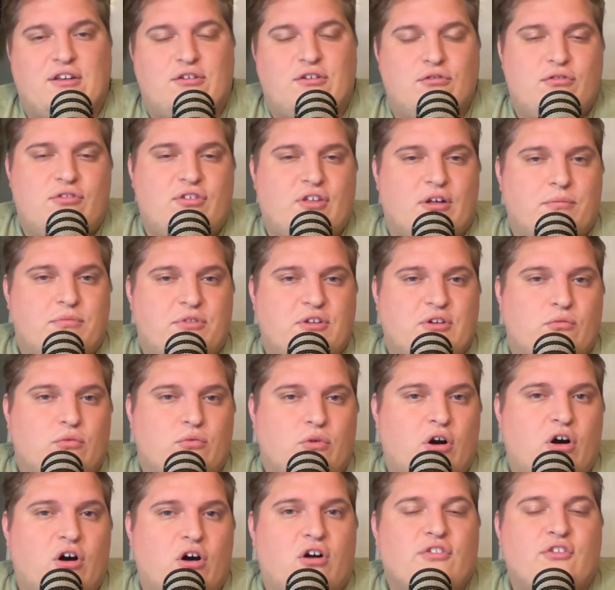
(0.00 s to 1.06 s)
do something
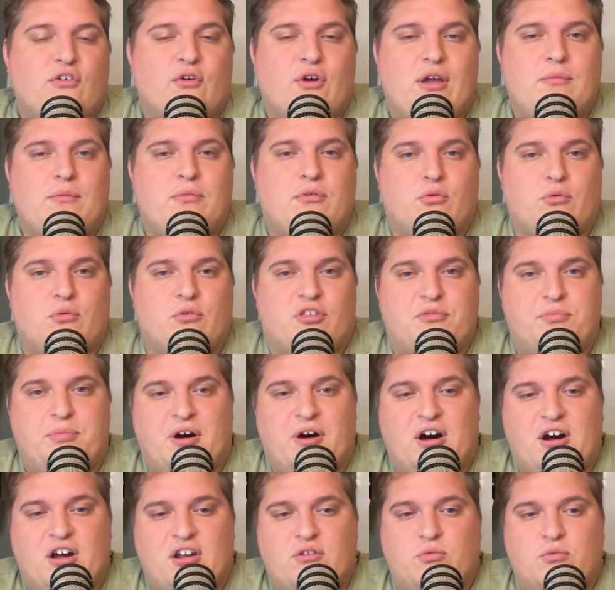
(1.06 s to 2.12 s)
wrong. They're able to
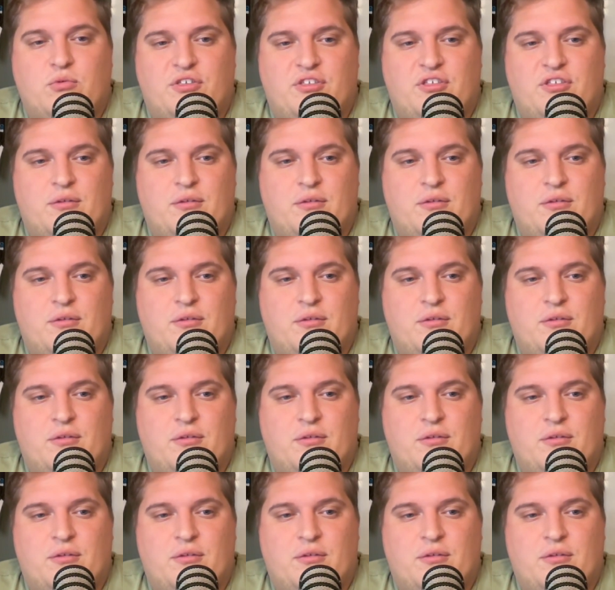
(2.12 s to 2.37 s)
respond with